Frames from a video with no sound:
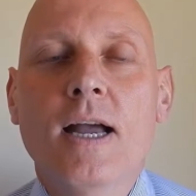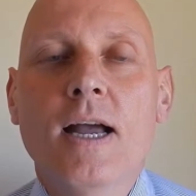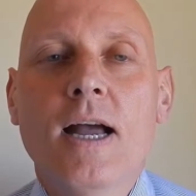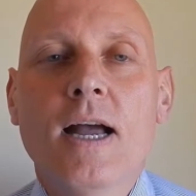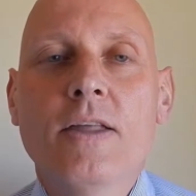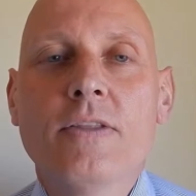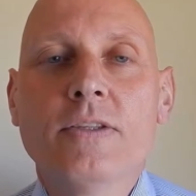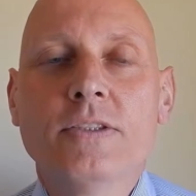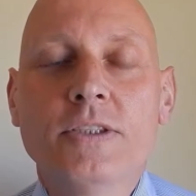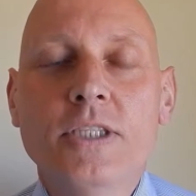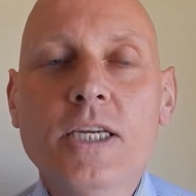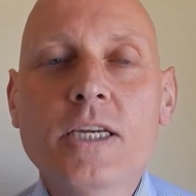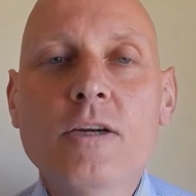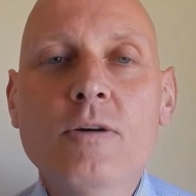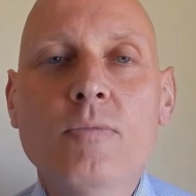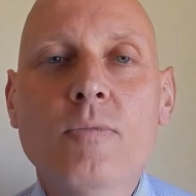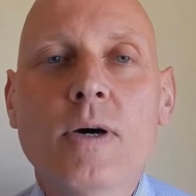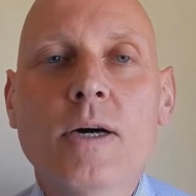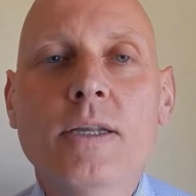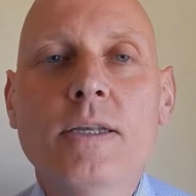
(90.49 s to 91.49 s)
The
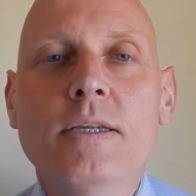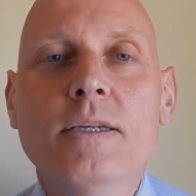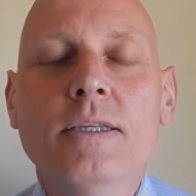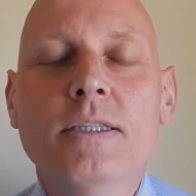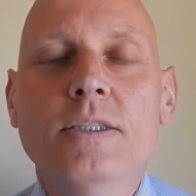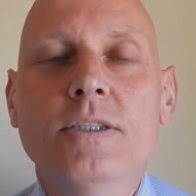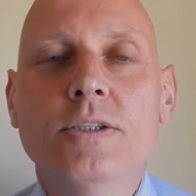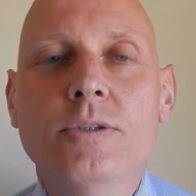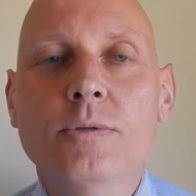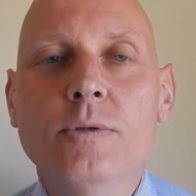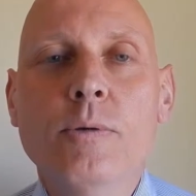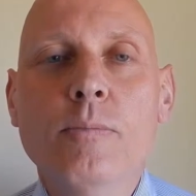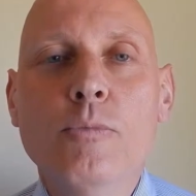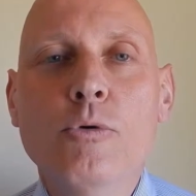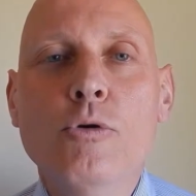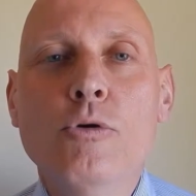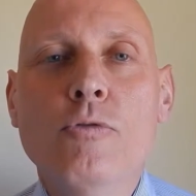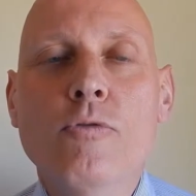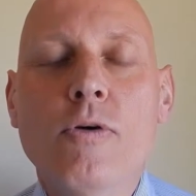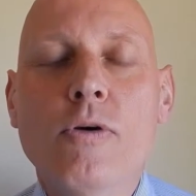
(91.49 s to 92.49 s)
second one is the
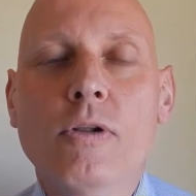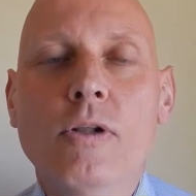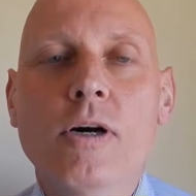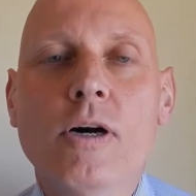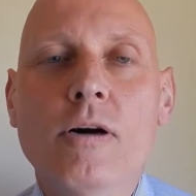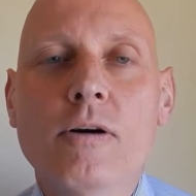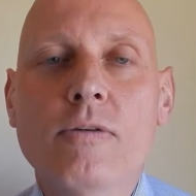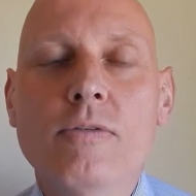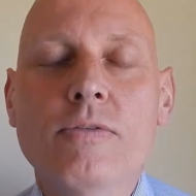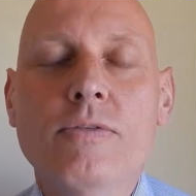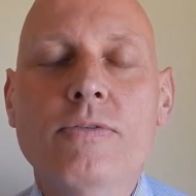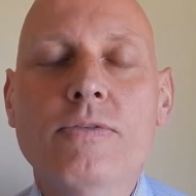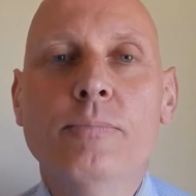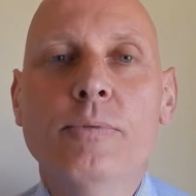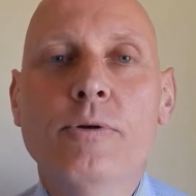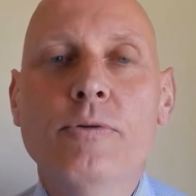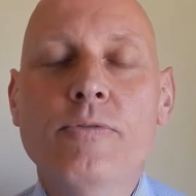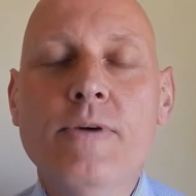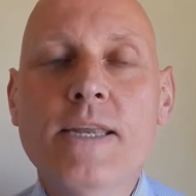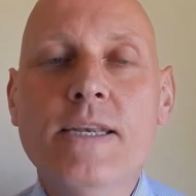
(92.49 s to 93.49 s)
removal of
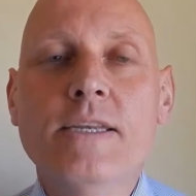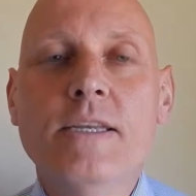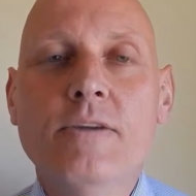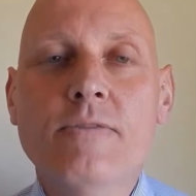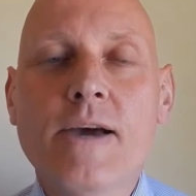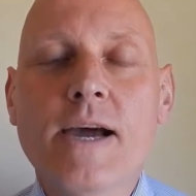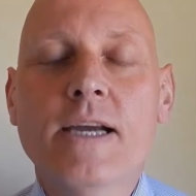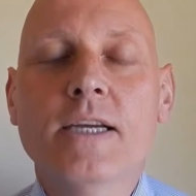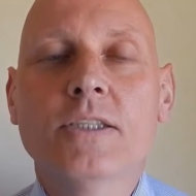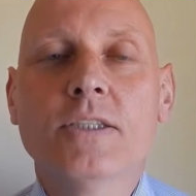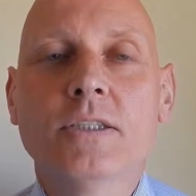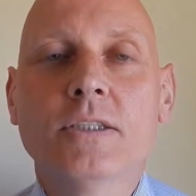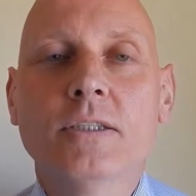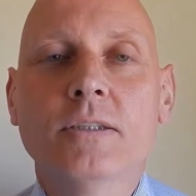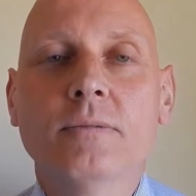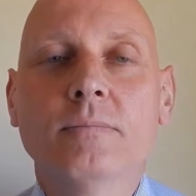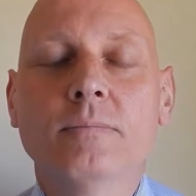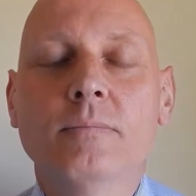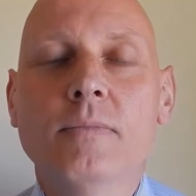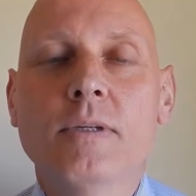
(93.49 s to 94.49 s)
preventive
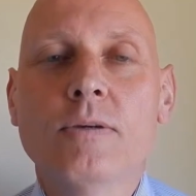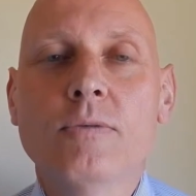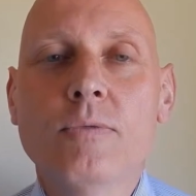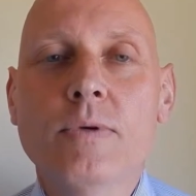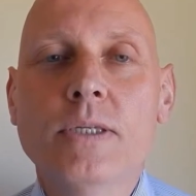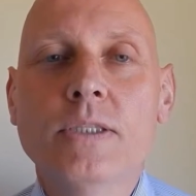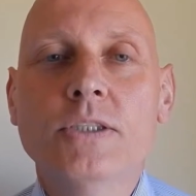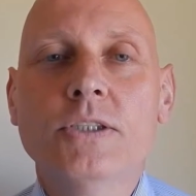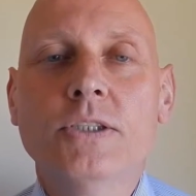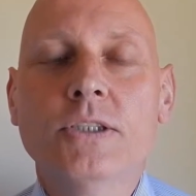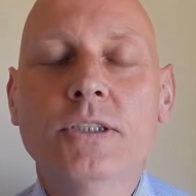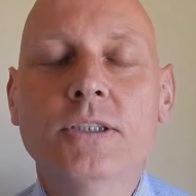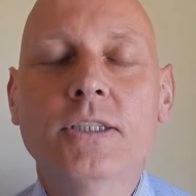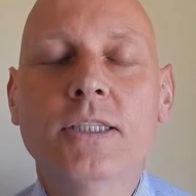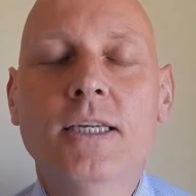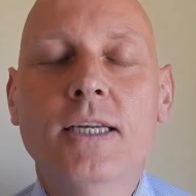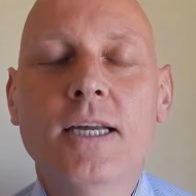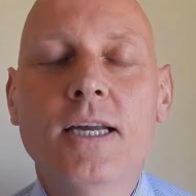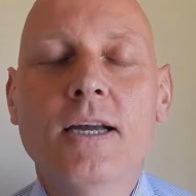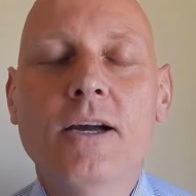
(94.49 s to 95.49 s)
action, which
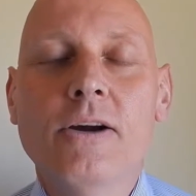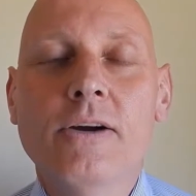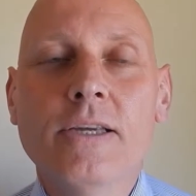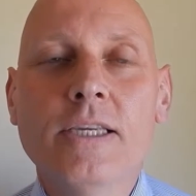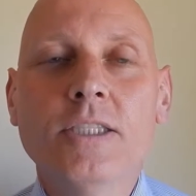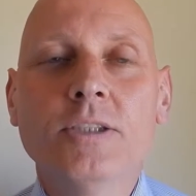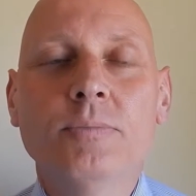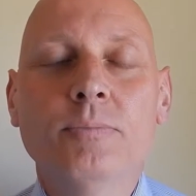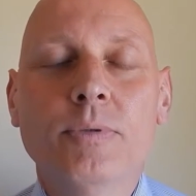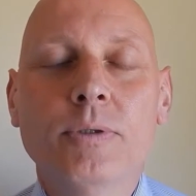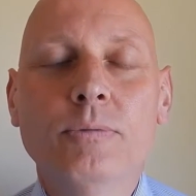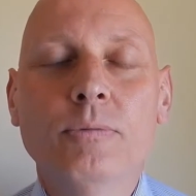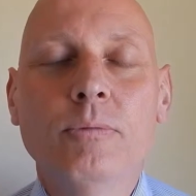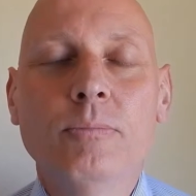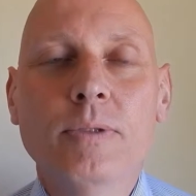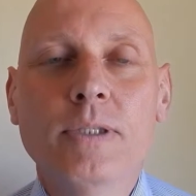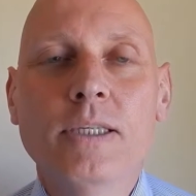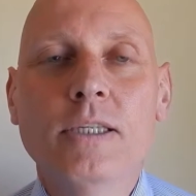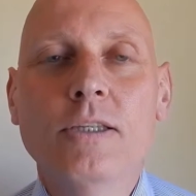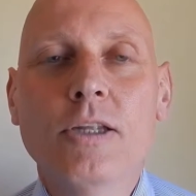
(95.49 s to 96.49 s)
I guess
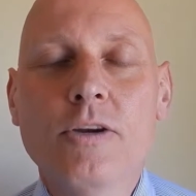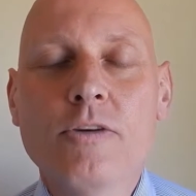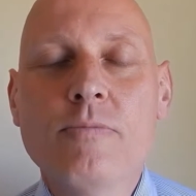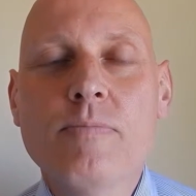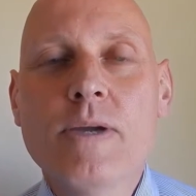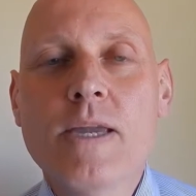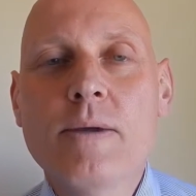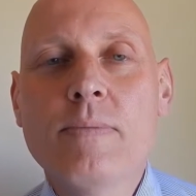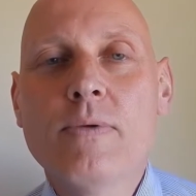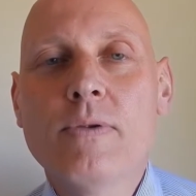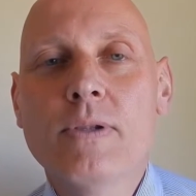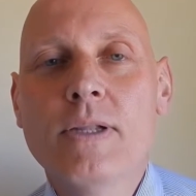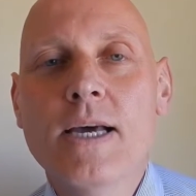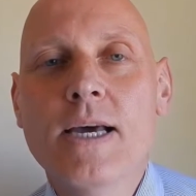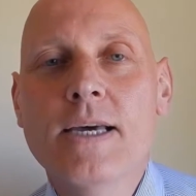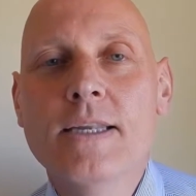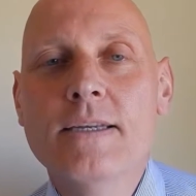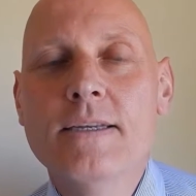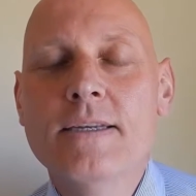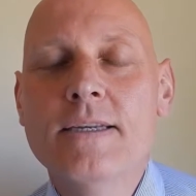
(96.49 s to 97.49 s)
probably a lot of people
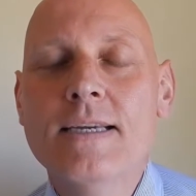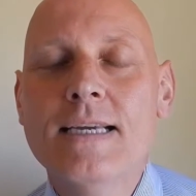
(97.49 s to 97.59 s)
had